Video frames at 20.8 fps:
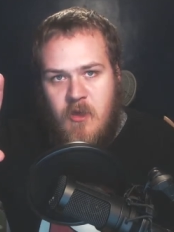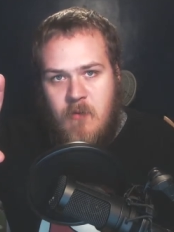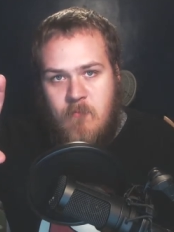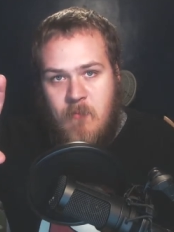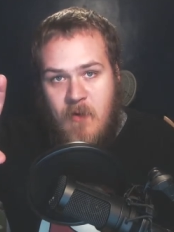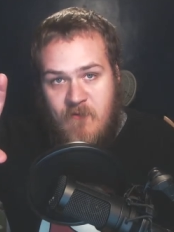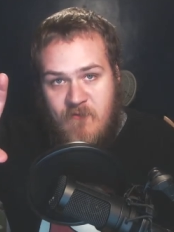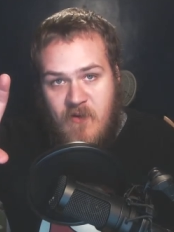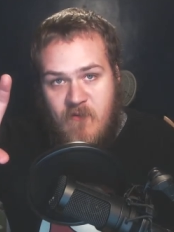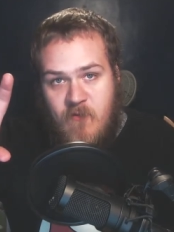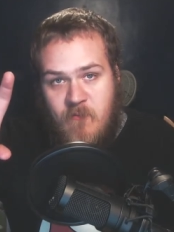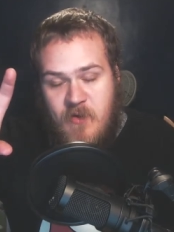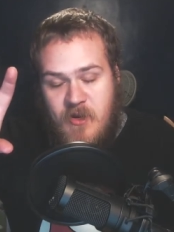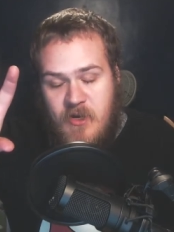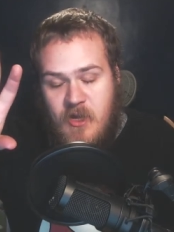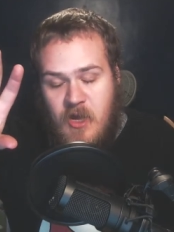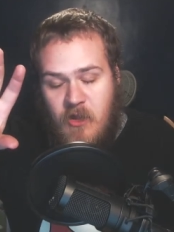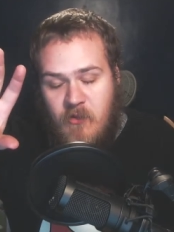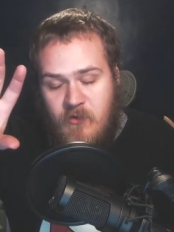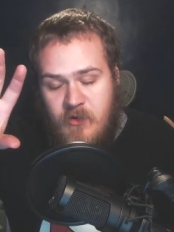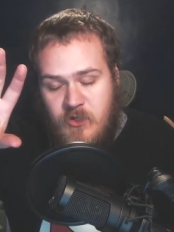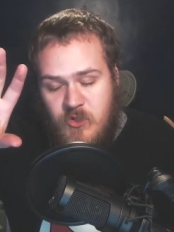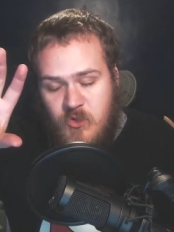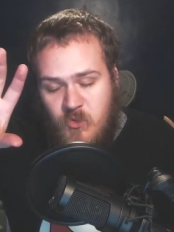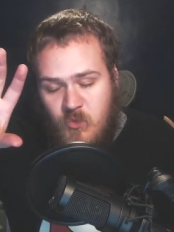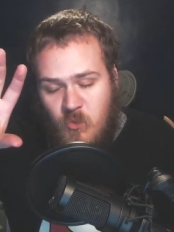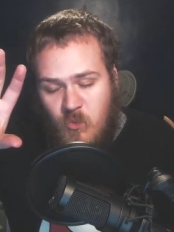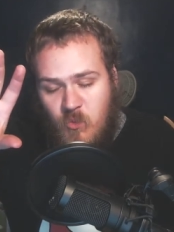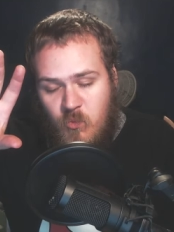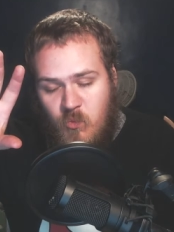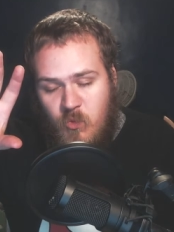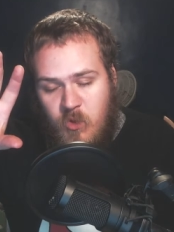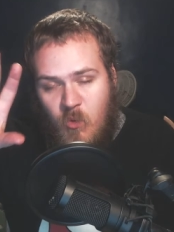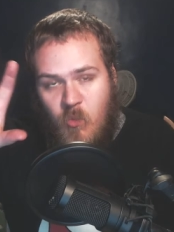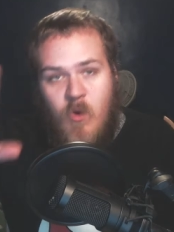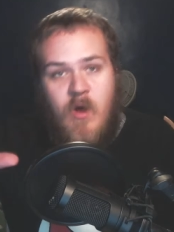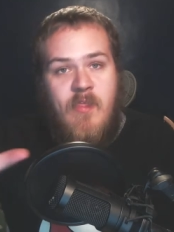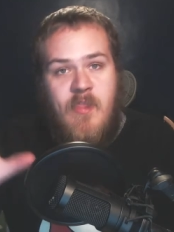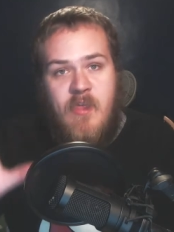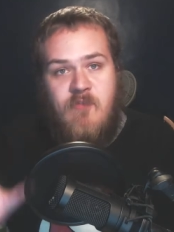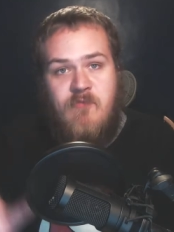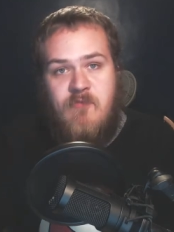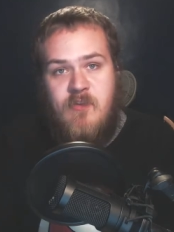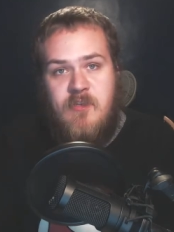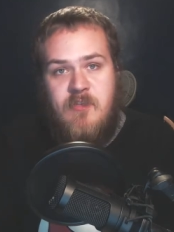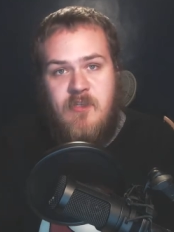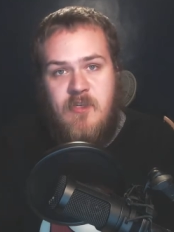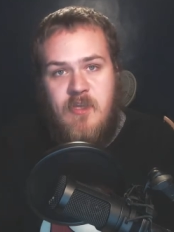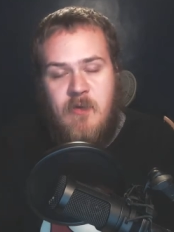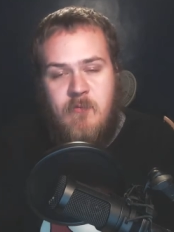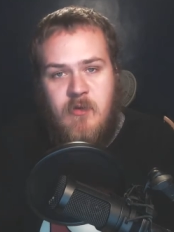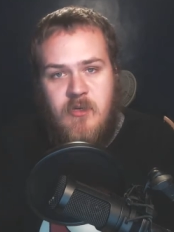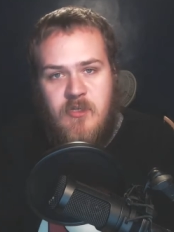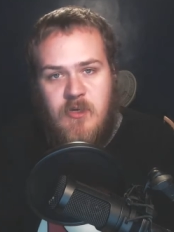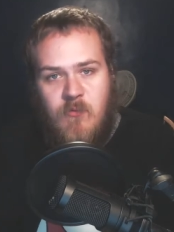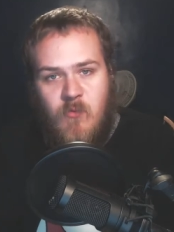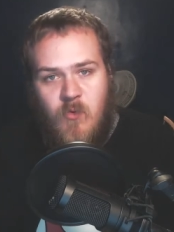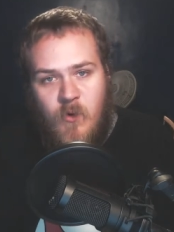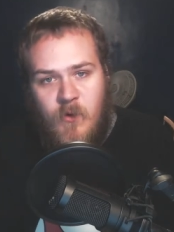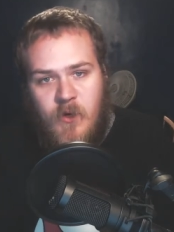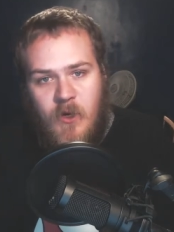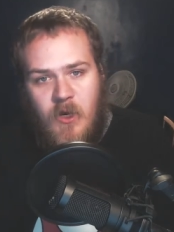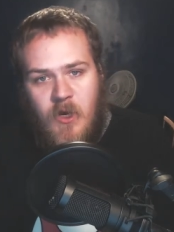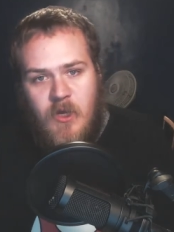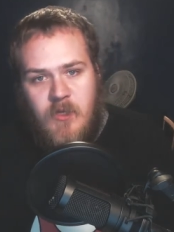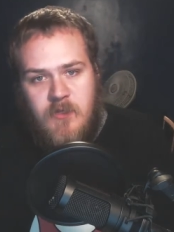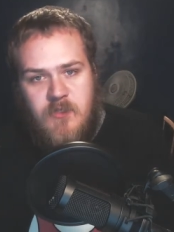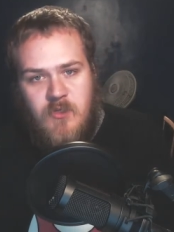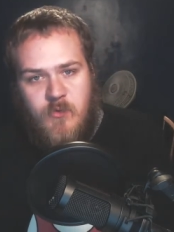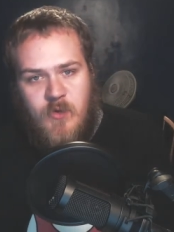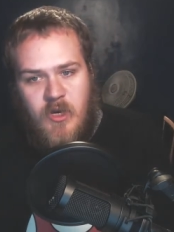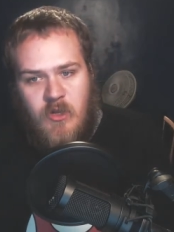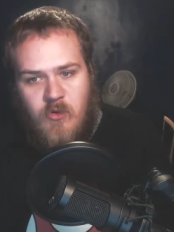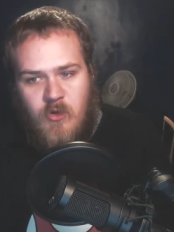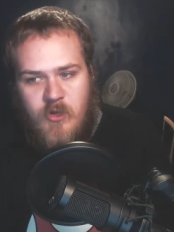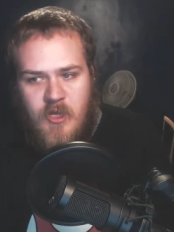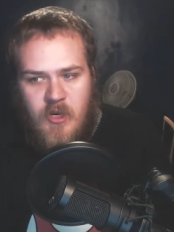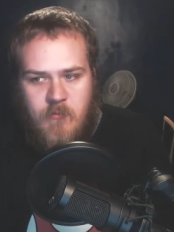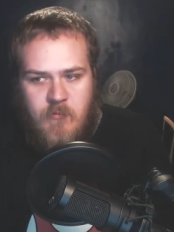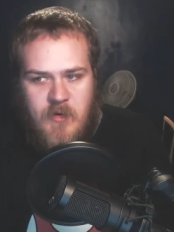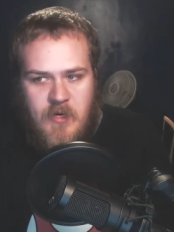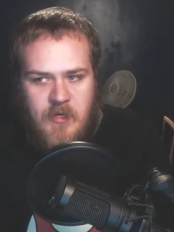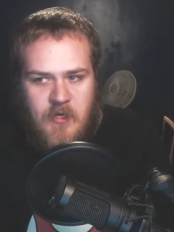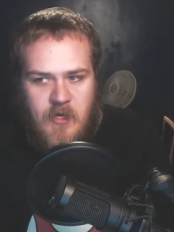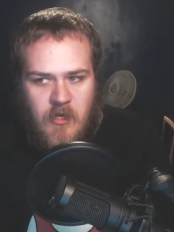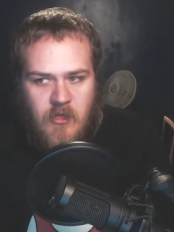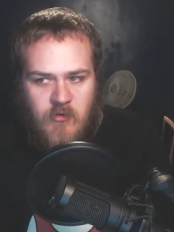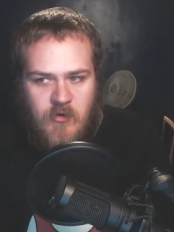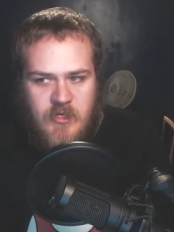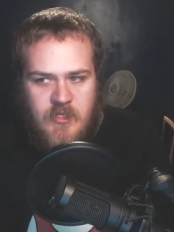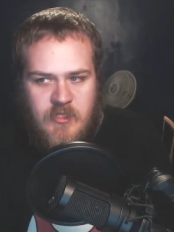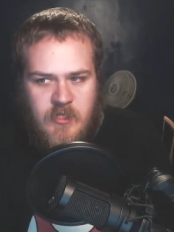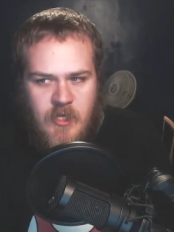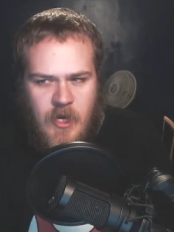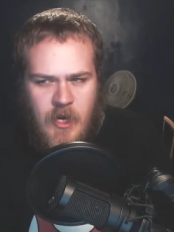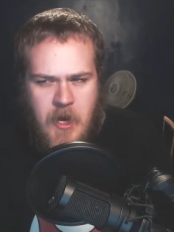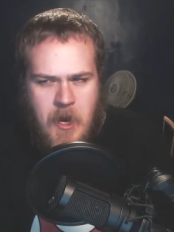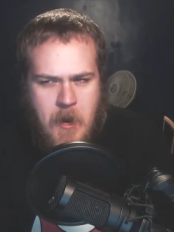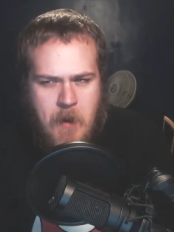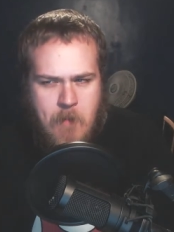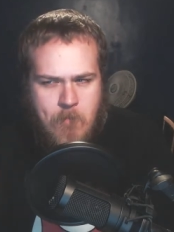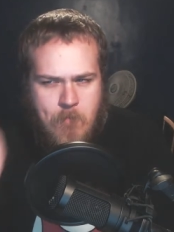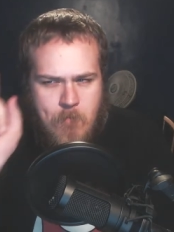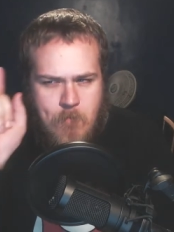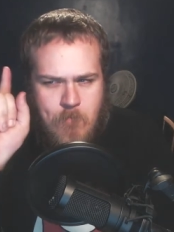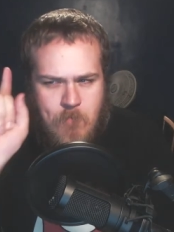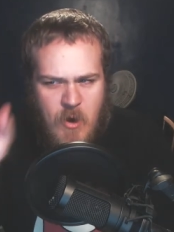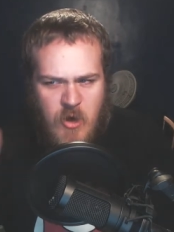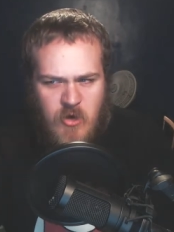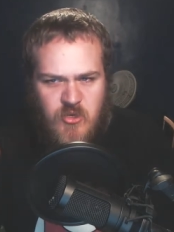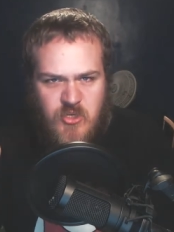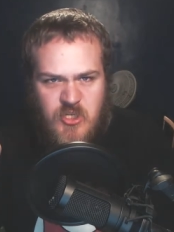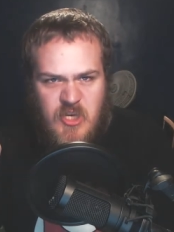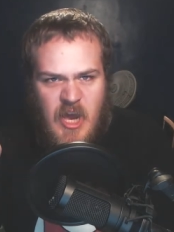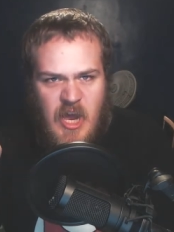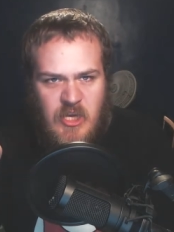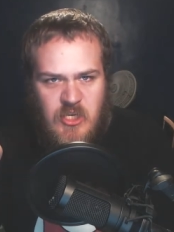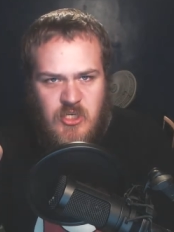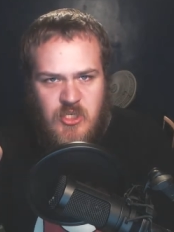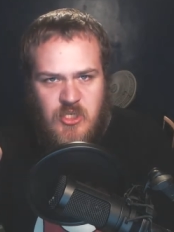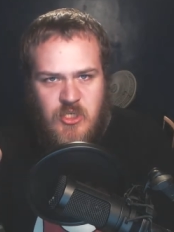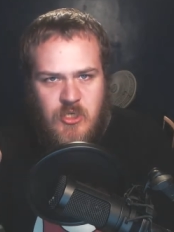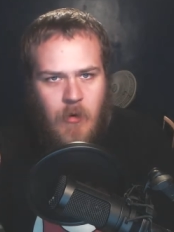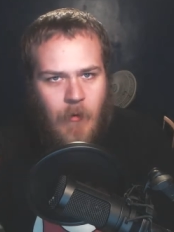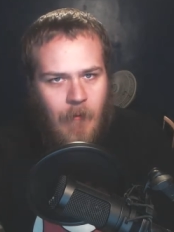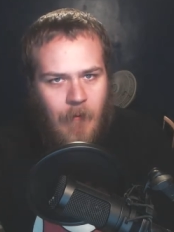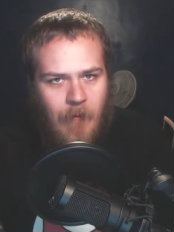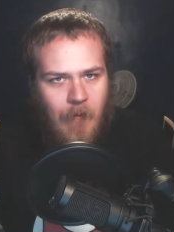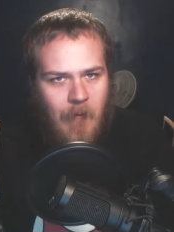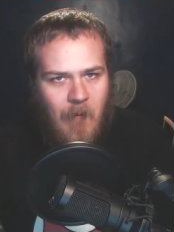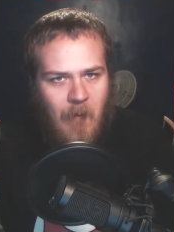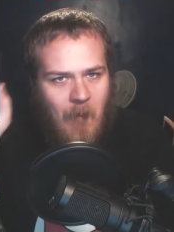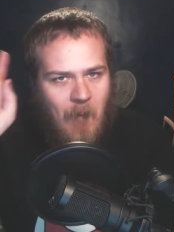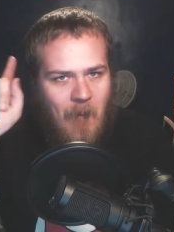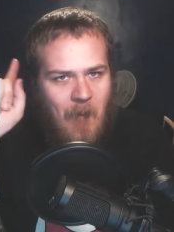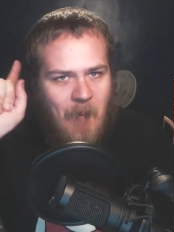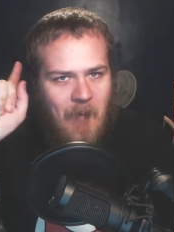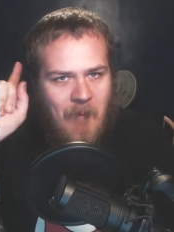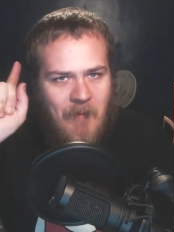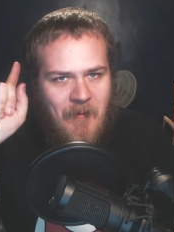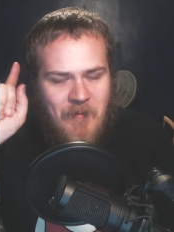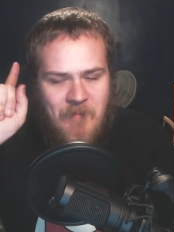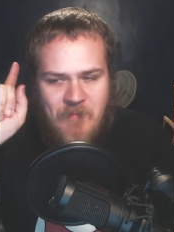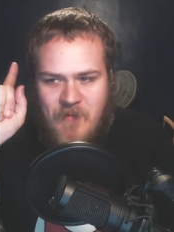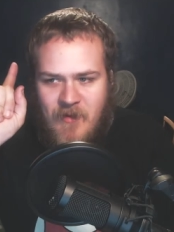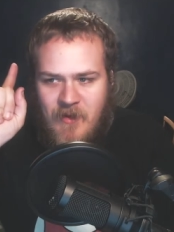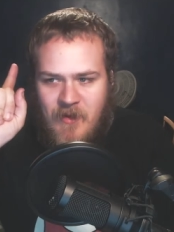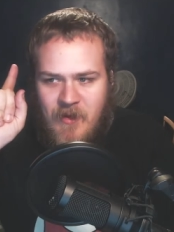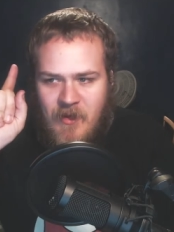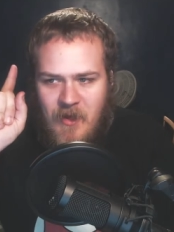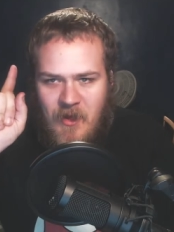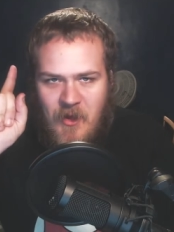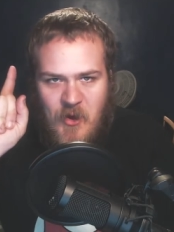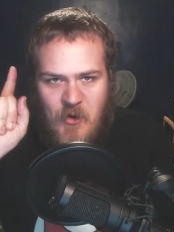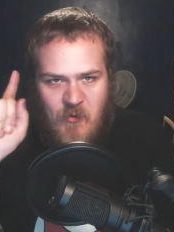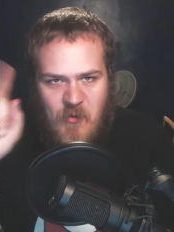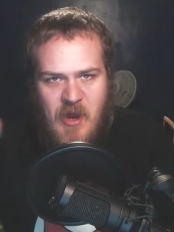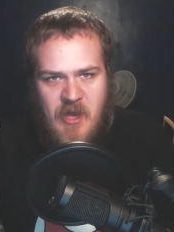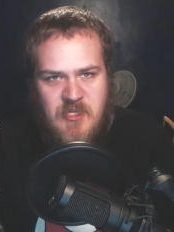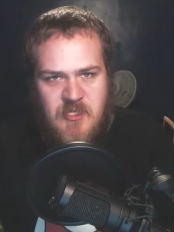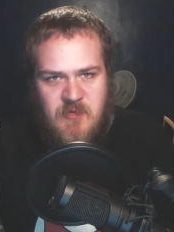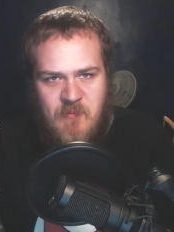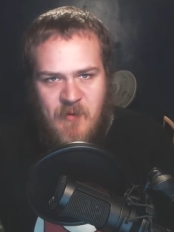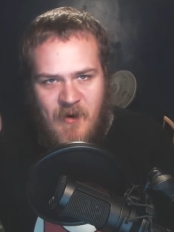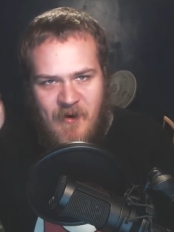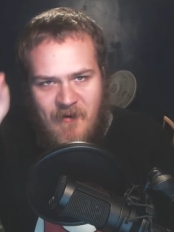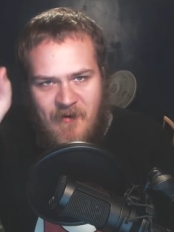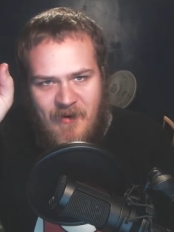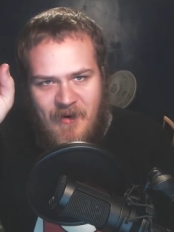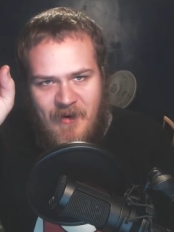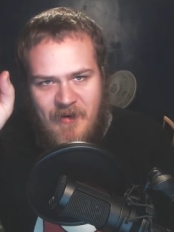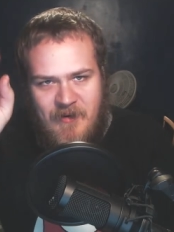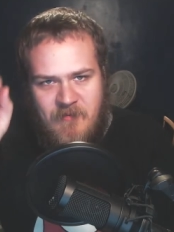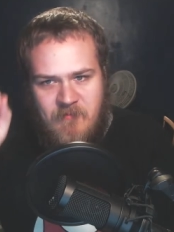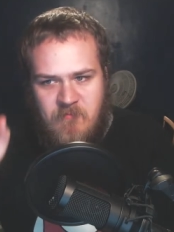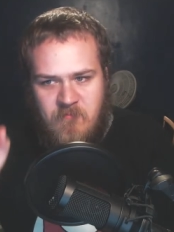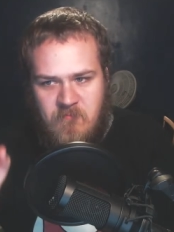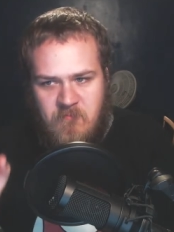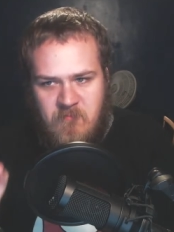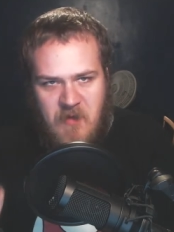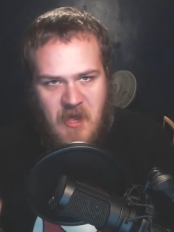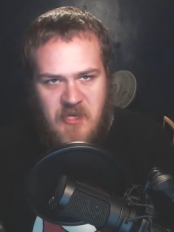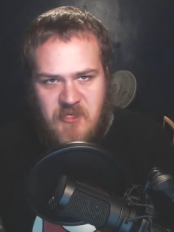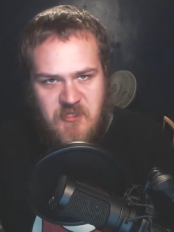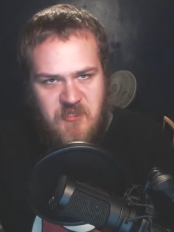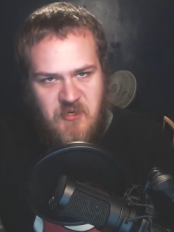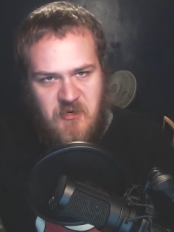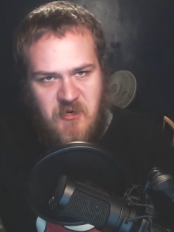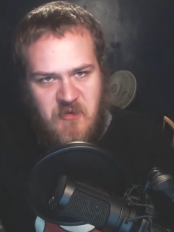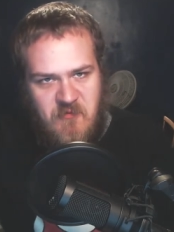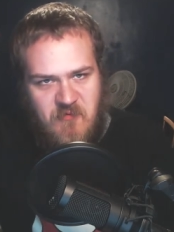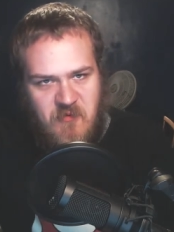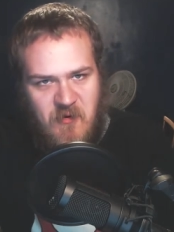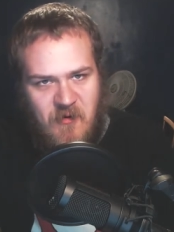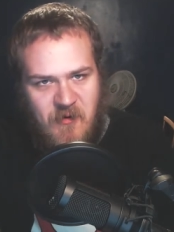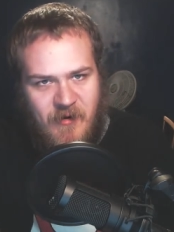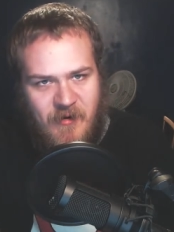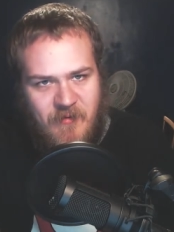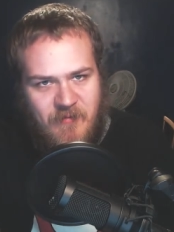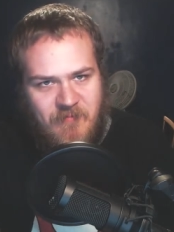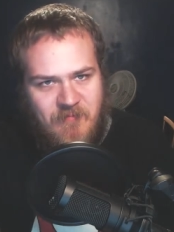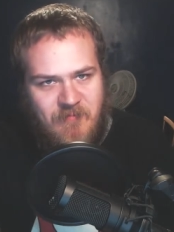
My favorite bead color is the one that fits the image I'm working on. So when I look at a bead color and I say butterscotch or uh, raspberry S34,